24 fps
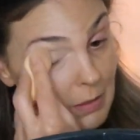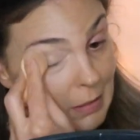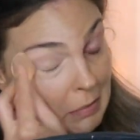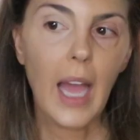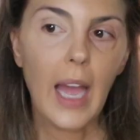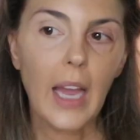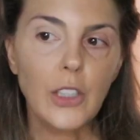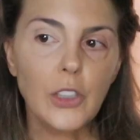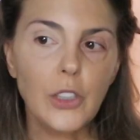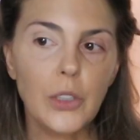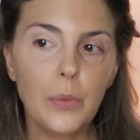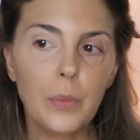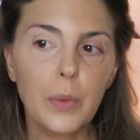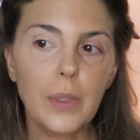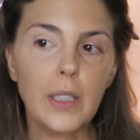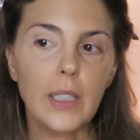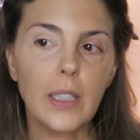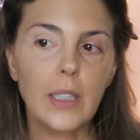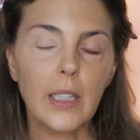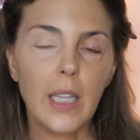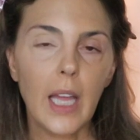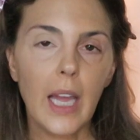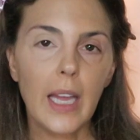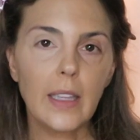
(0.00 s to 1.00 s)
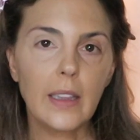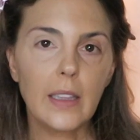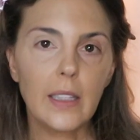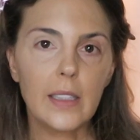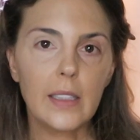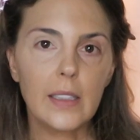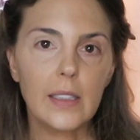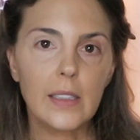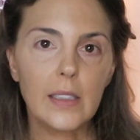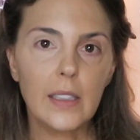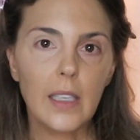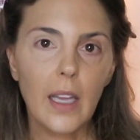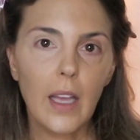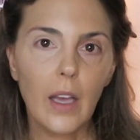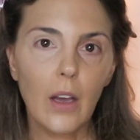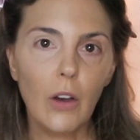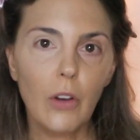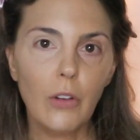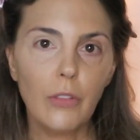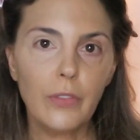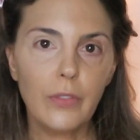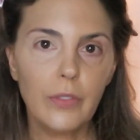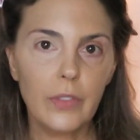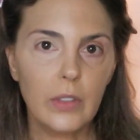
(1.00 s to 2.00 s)
I actually really like this
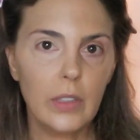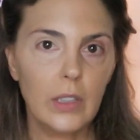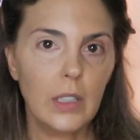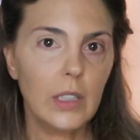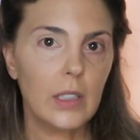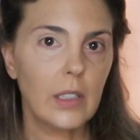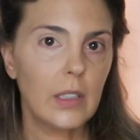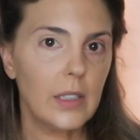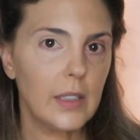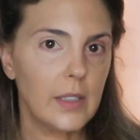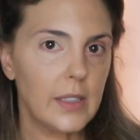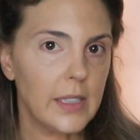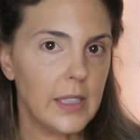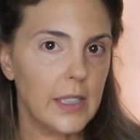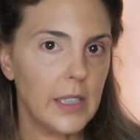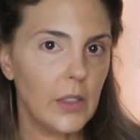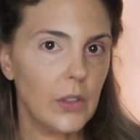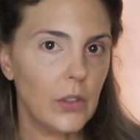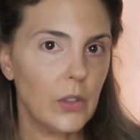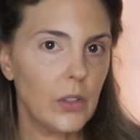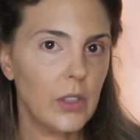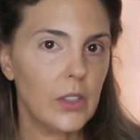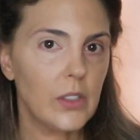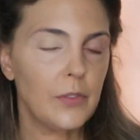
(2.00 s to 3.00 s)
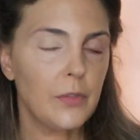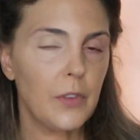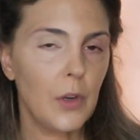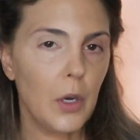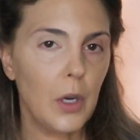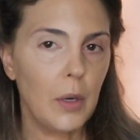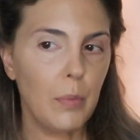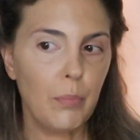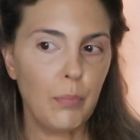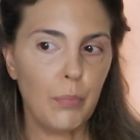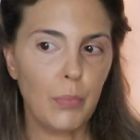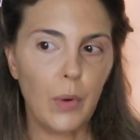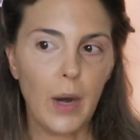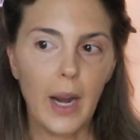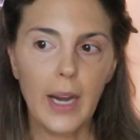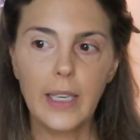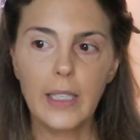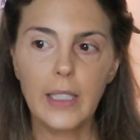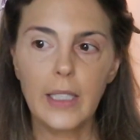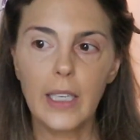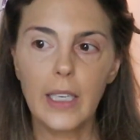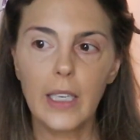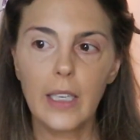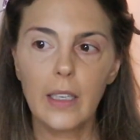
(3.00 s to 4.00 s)
e.l.f. concealer. It's very
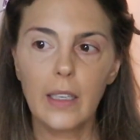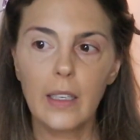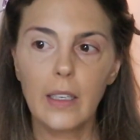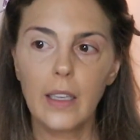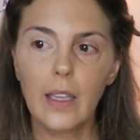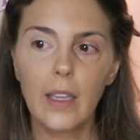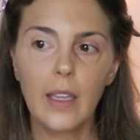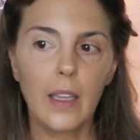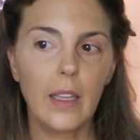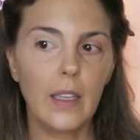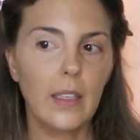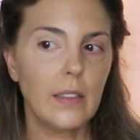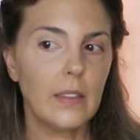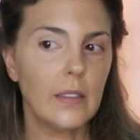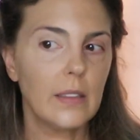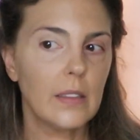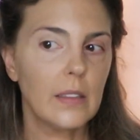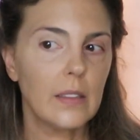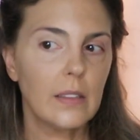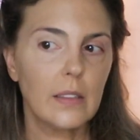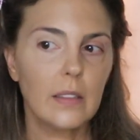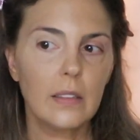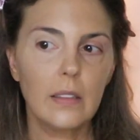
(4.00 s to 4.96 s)
brightening and